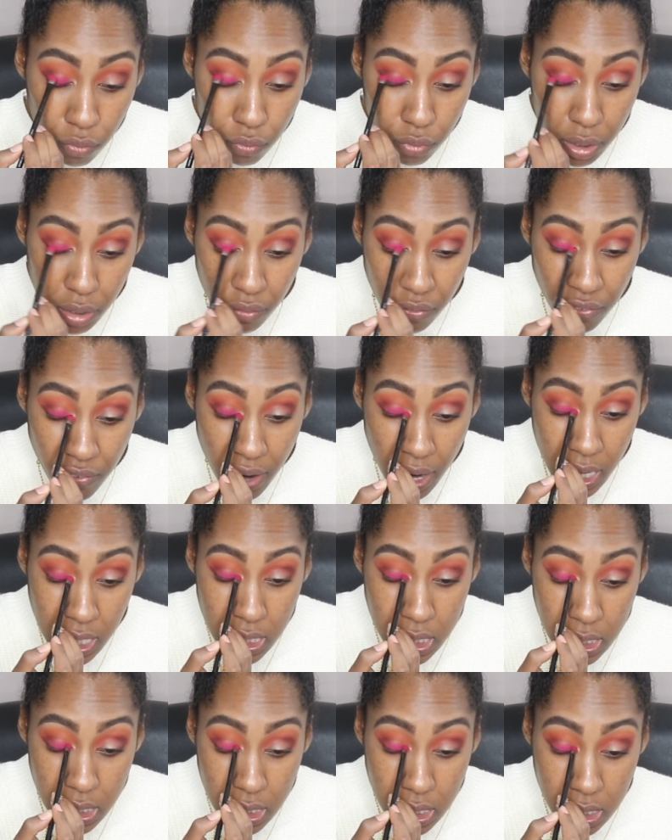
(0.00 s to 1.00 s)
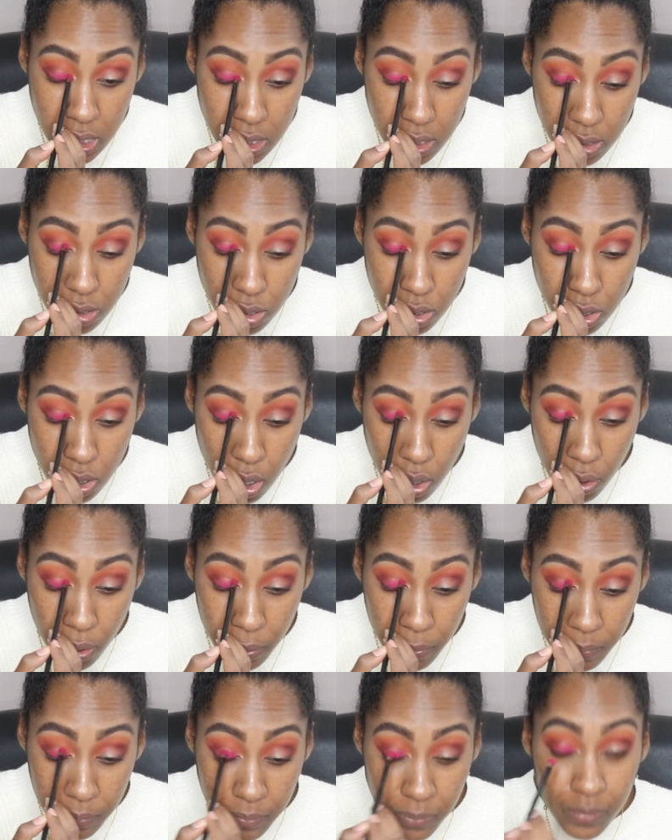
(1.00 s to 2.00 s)
real friends.
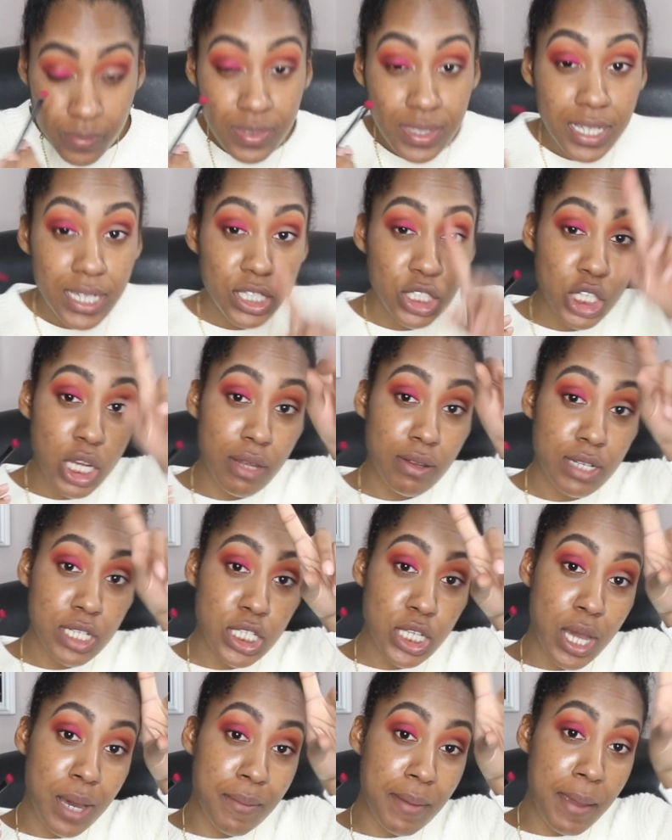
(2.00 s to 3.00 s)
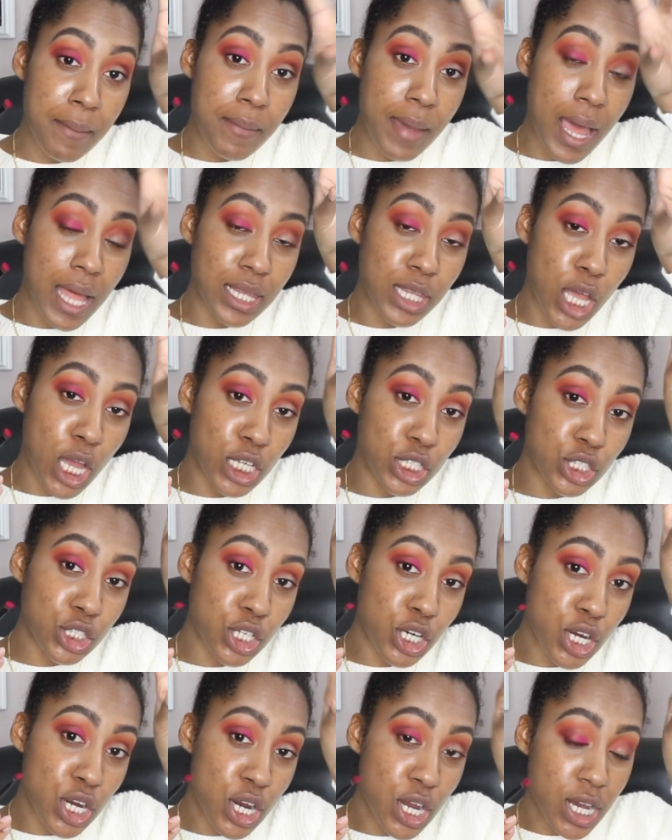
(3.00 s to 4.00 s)
So shout out to all my band
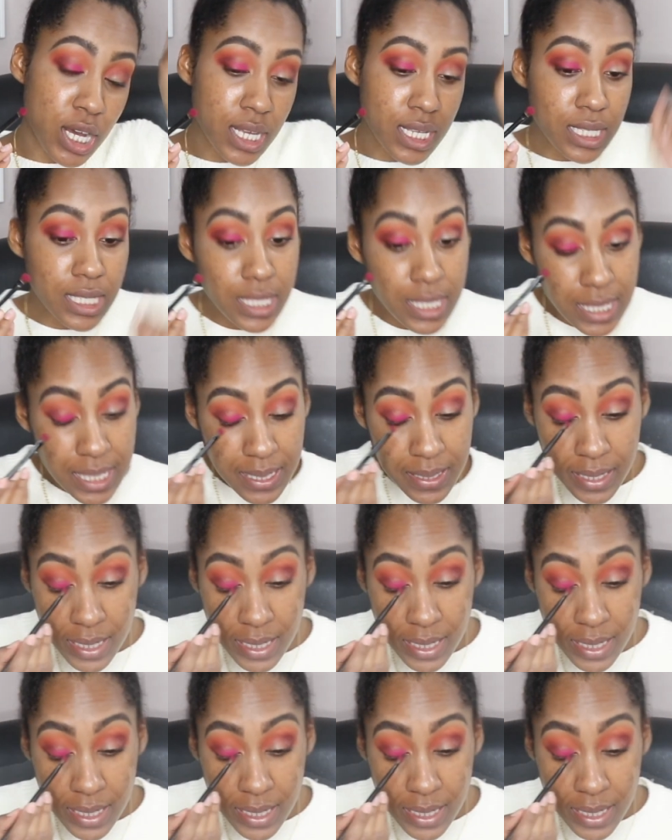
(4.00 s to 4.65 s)
launch girls.